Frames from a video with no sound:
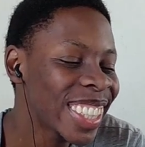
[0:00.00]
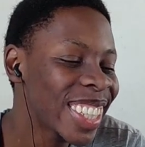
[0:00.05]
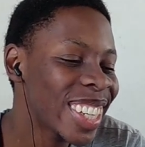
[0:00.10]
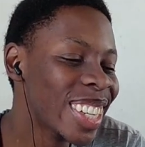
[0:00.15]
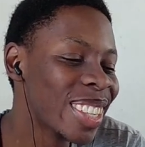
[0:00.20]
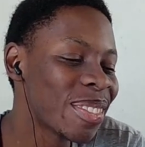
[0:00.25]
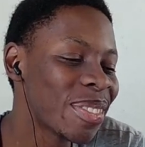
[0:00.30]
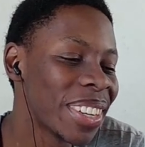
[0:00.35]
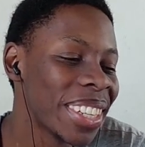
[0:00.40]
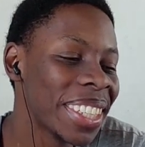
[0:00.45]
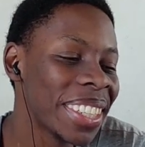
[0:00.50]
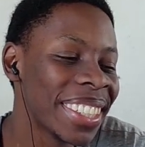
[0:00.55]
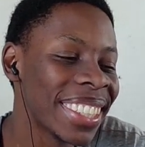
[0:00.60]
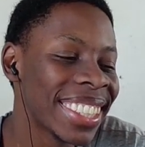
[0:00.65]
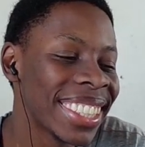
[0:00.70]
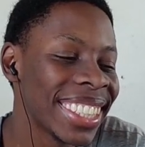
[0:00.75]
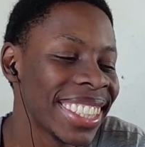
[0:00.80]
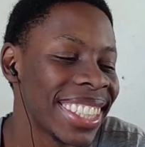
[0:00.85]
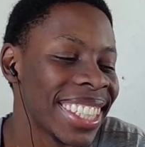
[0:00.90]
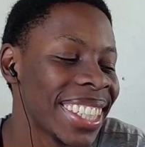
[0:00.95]
That's funny
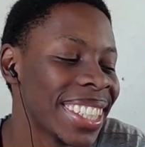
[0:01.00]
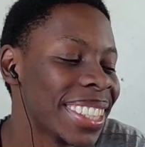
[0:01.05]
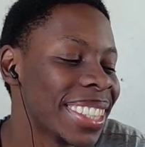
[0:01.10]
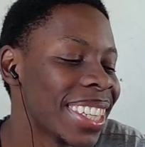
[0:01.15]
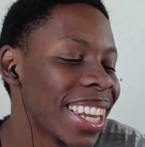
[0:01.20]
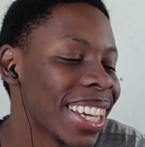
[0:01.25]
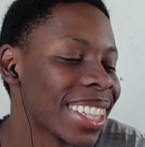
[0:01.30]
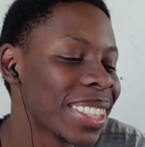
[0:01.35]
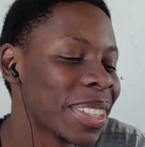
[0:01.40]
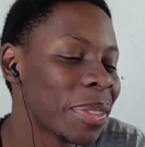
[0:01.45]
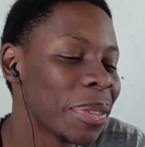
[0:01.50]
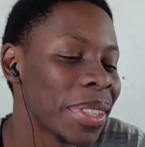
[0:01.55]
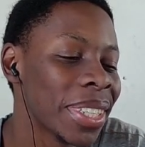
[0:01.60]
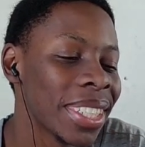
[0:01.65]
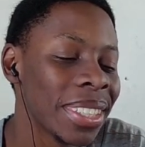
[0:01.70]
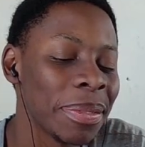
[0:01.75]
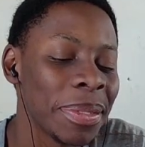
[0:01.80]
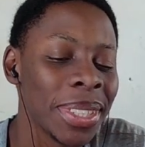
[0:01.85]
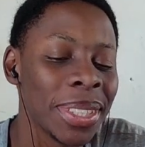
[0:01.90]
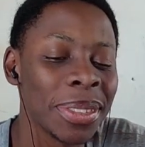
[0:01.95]
because he did it like the way
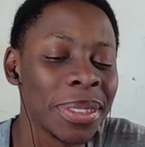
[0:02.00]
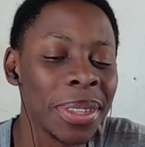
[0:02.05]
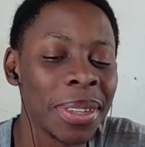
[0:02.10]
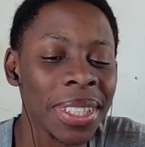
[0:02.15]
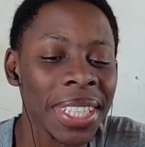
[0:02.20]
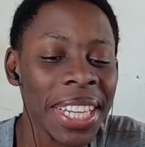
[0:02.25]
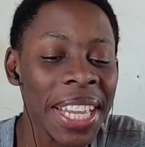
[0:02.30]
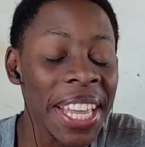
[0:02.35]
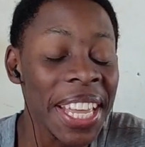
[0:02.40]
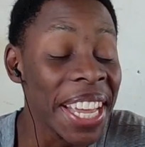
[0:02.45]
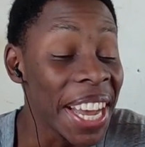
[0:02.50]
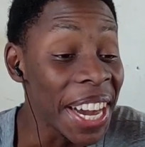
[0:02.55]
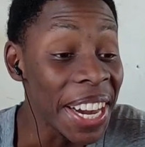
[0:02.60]
he be talking.